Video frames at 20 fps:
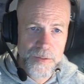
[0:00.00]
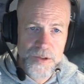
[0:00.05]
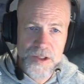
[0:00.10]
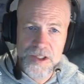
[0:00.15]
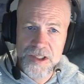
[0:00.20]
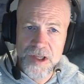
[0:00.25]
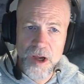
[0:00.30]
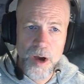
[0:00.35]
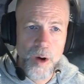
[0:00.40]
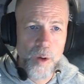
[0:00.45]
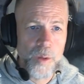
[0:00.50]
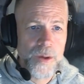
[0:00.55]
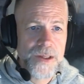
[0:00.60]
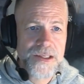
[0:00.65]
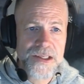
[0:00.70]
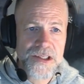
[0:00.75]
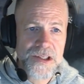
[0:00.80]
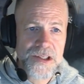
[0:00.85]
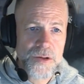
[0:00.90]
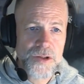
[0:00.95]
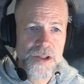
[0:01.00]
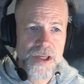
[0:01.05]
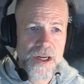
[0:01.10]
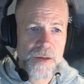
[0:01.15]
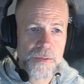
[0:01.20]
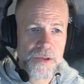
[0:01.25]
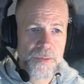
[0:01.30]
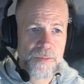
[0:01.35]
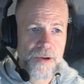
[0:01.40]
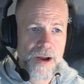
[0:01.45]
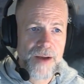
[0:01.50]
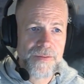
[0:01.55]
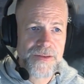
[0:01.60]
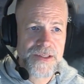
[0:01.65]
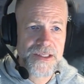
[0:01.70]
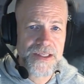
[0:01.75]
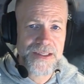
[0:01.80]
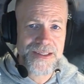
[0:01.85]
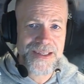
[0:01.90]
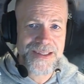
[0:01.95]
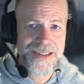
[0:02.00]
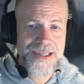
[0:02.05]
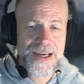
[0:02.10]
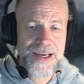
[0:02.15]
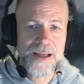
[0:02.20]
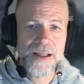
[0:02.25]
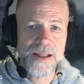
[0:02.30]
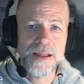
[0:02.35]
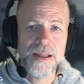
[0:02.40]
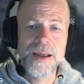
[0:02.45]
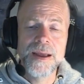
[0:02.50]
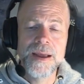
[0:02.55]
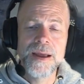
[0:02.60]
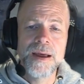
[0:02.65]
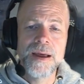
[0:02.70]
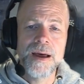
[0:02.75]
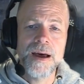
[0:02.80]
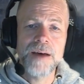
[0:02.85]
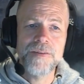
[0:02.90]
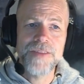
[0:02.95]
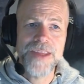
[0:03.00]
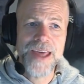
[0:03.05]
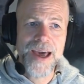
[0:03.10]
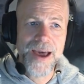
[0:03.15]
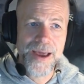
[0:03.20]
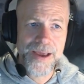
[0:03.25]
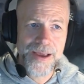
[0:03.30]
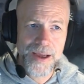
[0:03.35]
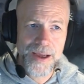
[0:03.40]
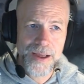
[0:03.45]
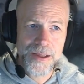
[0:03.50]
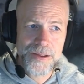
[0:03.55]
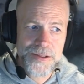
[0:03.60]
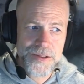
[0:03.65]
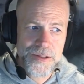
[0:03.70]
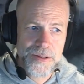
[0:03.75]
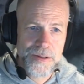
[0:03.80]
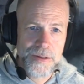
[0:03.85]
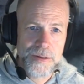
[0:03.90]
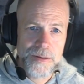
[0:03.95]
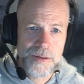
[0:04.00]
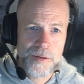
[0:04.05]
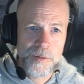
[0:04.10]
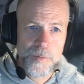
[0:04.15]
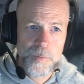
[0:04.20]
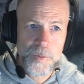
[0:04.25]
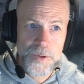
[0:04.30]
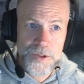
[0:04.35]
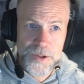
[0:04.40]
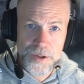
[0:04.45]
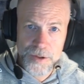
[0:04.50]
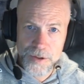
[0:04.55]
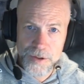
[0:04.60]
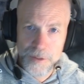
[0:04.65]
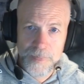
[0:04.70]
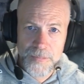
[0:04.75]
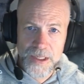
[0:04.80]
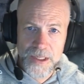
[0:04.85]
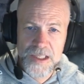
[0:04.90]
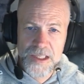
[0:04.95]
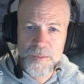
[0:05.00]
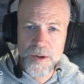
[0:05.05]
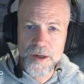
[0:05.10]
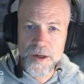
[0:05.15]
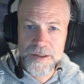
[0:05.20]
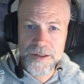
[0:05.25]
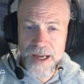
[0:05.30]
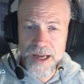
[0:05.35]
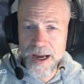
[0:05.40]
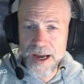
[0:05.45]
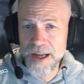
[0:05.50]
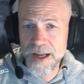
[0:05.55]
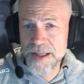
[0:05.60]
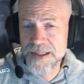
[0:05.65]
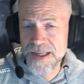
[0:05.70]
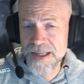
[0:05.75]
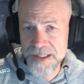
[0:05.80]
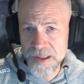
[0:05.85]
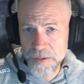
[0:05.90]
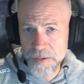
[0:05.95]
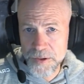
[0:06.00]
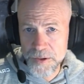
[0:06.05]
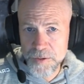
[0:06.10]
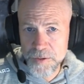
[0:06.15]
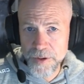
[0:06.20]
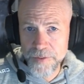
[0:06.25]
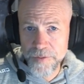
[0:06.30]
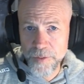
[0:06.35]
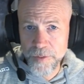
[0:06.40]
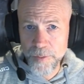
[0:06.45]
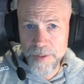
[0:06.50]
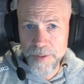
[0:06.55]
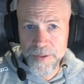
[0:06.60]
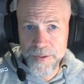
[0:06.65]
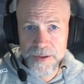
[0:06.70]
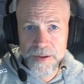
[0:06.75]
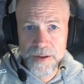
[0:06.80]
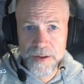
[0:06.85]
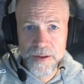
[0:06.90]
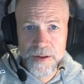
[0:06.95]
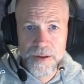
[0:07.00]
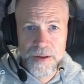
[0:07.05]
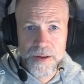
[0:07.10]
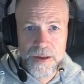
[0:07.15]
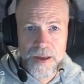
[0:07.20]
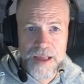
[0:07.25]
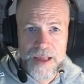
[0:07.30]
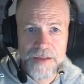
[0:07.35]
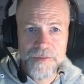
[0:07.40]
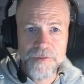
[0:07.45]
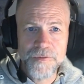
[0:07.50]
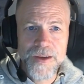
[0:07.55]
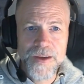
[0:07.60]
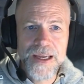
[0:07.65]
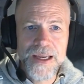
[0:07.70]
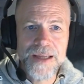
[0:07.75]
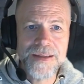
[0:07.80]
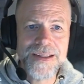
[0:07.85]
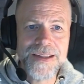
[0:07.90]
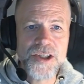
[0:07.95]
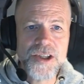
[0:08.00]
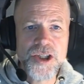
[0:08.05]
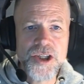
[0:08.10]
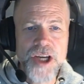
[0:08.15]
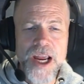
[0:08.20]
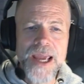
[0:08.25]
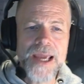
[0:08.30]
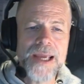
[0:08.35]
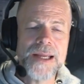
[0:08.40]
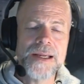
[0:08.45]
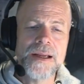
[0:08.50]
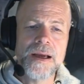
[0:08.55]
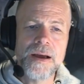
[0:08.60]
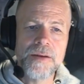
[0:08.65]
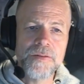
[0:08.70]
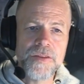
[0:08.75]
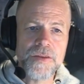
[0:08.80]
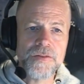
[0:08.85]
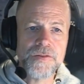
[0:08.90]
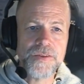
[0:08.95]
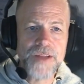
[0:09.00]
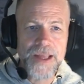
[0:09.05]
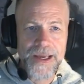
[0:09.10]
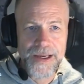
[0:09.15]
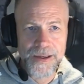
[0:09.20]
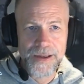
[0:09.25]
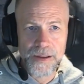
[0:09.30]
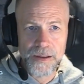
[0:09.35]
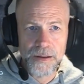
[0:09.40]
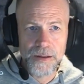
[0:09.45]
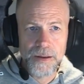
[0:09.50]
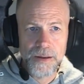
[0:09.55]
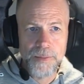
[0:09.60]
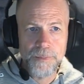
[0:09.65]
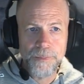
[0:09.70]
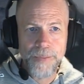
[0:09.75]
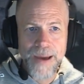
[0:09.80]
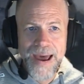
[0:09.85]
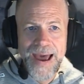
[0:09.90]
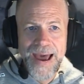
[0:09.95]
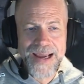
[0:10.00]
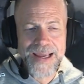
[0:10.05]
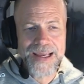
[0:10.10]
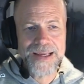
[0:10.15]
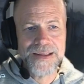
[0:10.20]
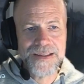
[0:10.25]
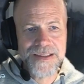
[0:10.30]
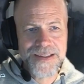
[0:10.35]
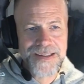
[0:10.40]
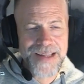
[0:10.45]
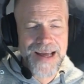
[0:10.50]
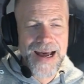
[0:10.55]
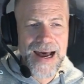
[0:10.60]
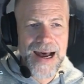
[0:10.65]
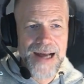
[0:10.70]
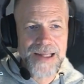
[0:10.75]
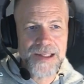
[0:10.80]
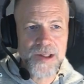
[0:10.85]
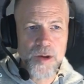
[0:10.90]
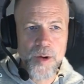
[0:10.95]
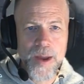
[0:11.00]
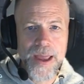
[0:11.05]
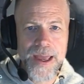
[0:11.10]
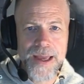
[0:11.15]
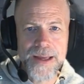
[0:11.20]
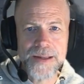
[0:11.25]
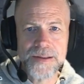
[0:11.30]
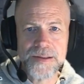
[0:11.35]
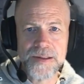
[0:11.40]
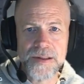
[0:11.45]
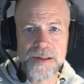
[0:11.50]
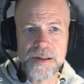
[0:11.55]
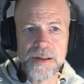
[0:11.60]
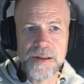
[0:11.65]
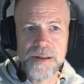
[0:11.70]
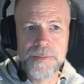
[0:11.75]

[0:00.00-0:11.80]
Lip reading: is always associated with the prophecies that tell of the icon's return. Ismark nods as I retrieve the weapon and feed the chain of the flail back into the hollow handle,